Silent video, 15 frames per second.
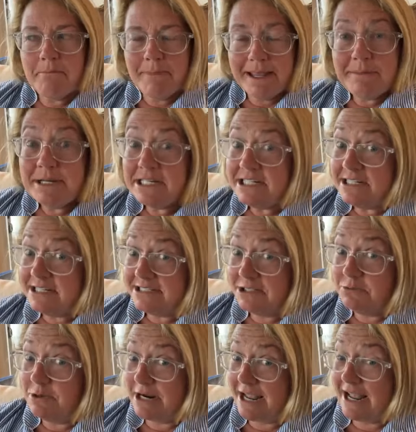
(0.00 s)
Maybe she
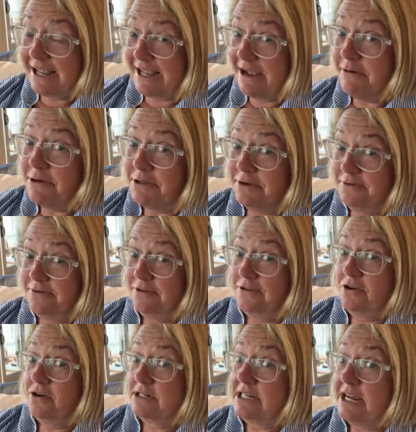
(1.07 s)
doesn't want to hang out with you for a
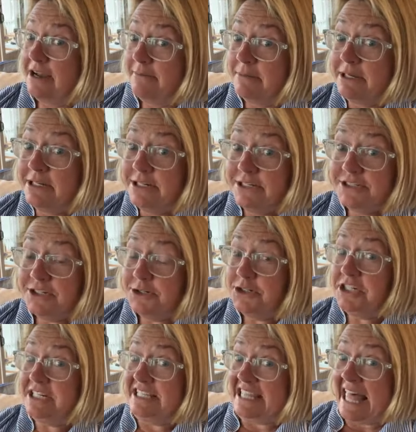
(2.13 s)
long time. So
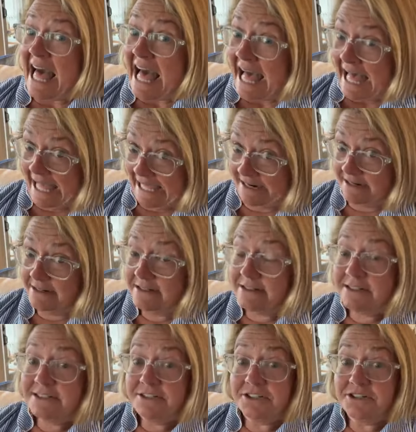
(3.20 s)
she lied
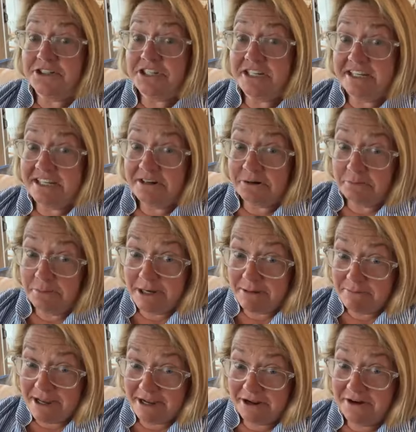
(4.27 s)
so she can get her
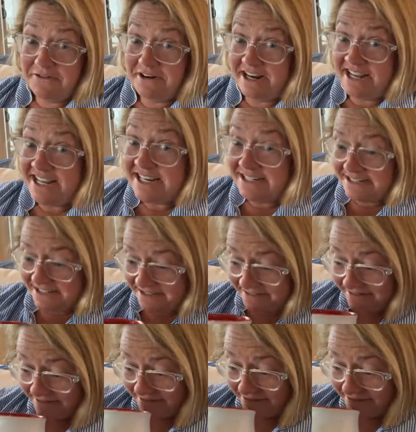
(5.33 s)
butt back over to Edenton.